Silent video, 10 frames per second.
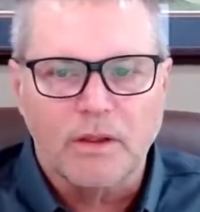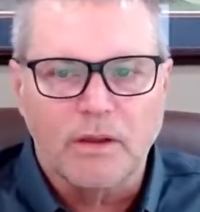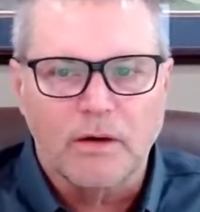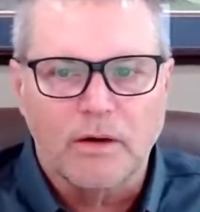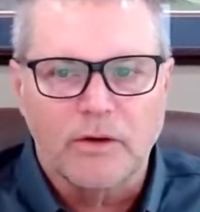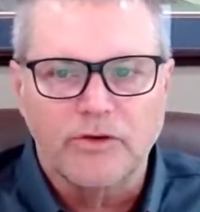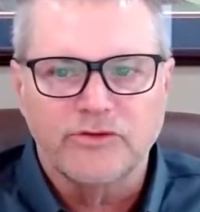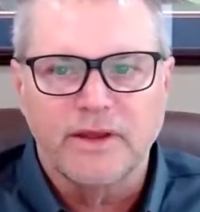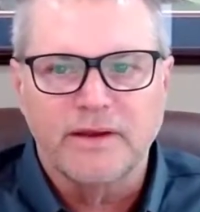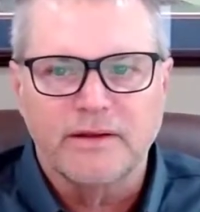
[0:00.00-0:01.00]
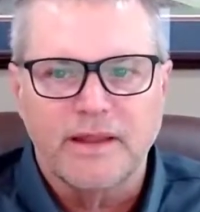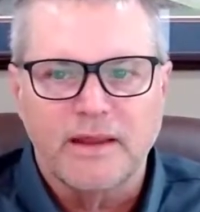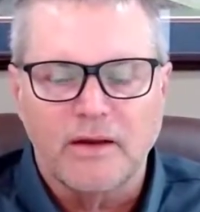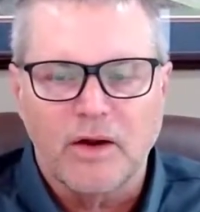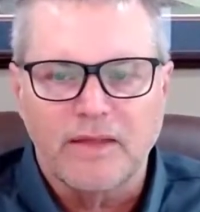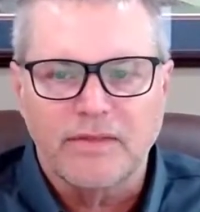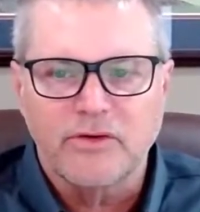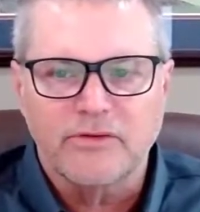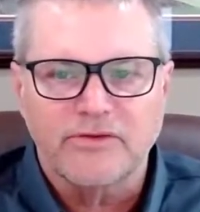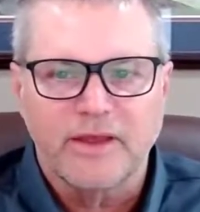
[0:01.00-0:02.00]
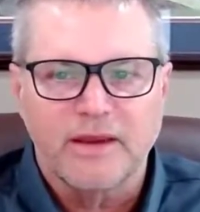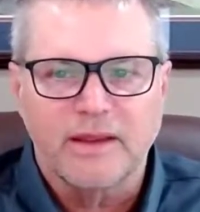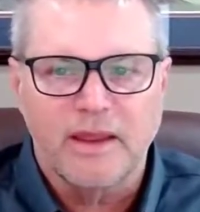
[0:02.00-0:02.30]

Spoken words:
are you saying or I think you're saying,